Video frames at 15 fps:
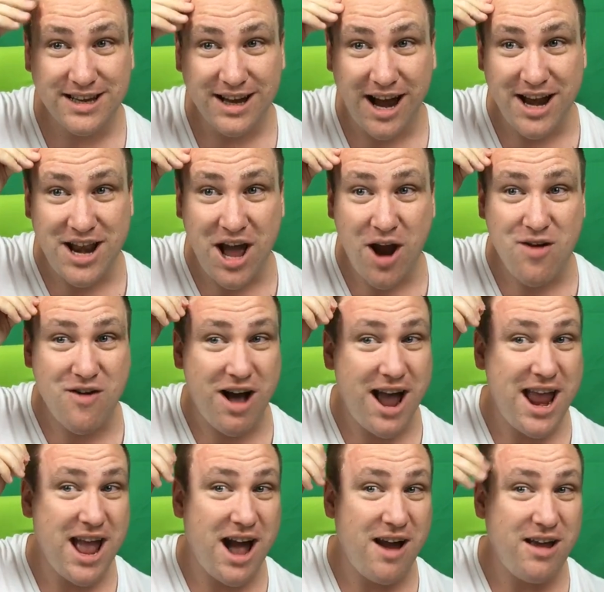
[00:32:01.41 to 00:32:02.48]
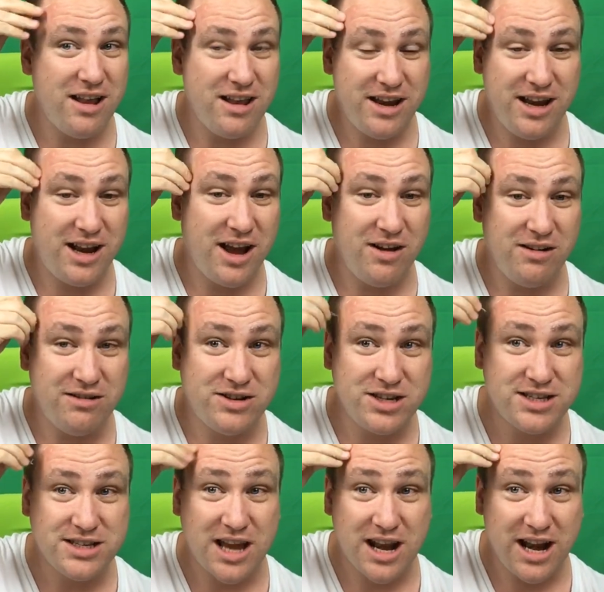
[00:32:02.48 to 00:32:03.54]
I know, right? You know,
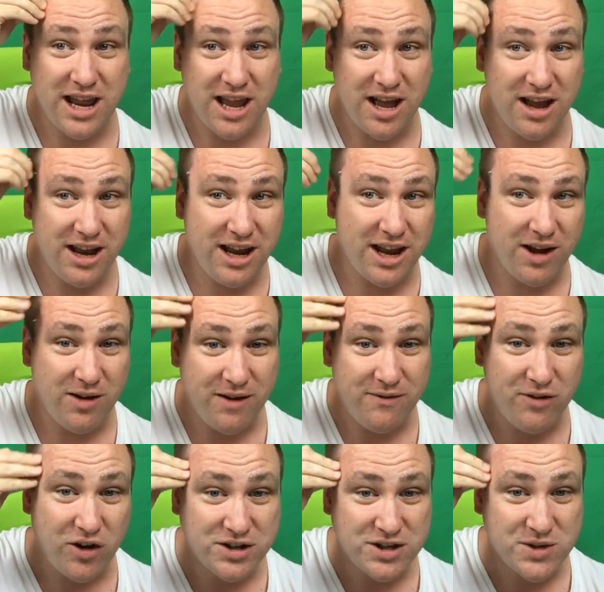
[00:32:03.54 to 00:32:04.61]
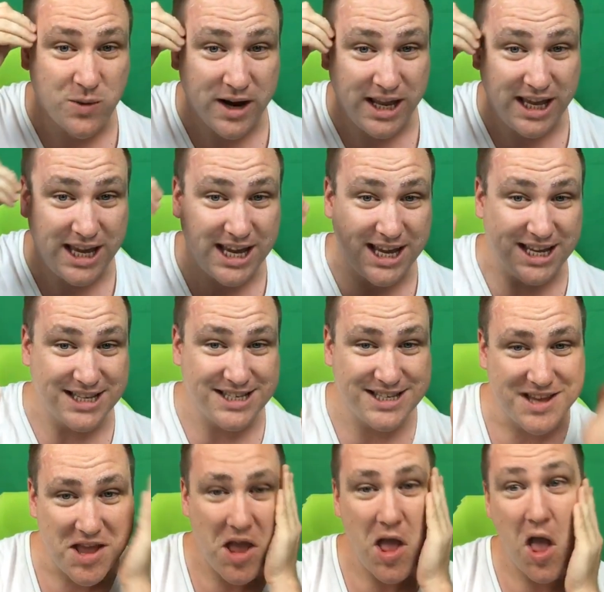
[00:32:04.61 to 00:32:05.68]
just suddenly, you know, I've lost 20 years.
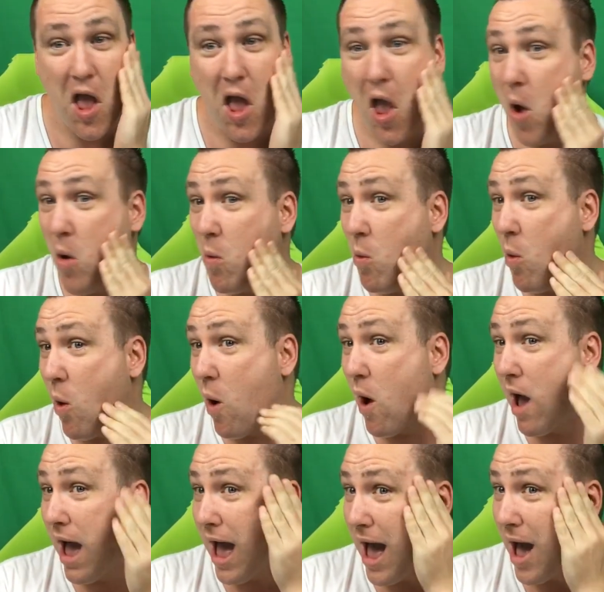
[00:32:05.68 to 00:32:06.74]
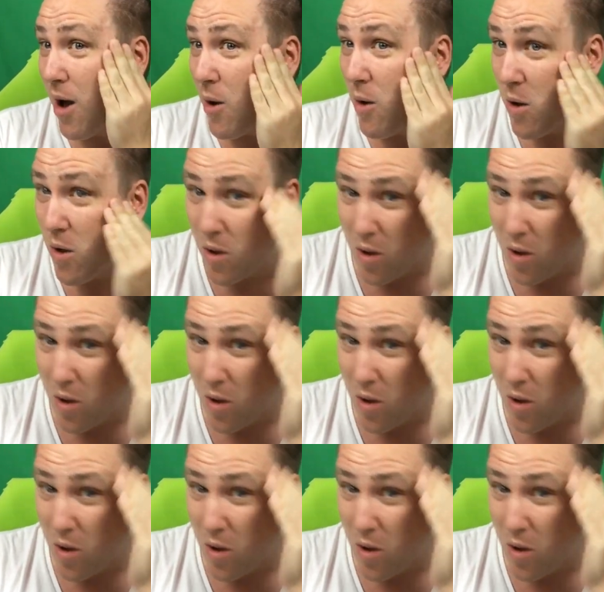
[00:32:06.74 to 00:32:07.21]
Wow.